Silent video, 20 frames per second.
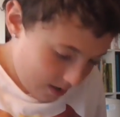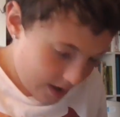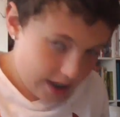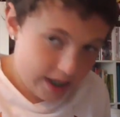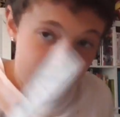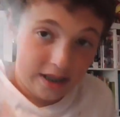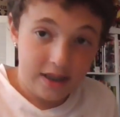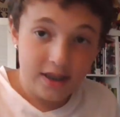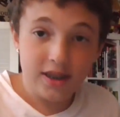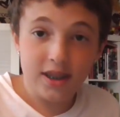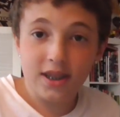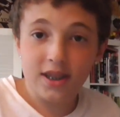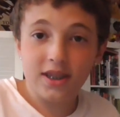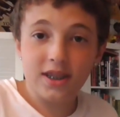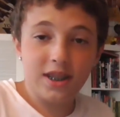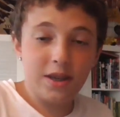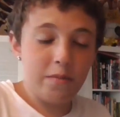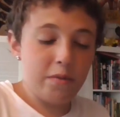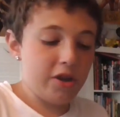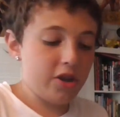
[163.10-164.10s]
Yeah, this
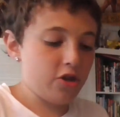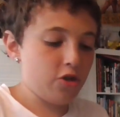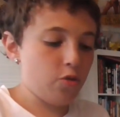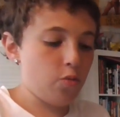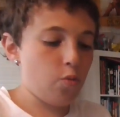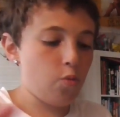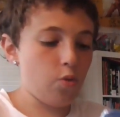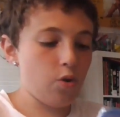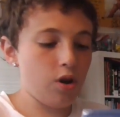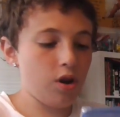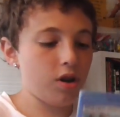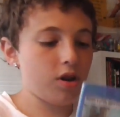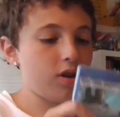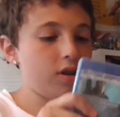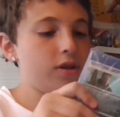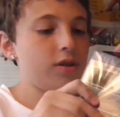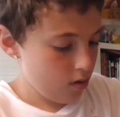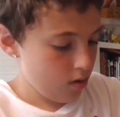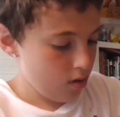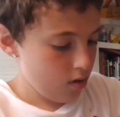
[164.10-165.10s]
isn't seeming to work.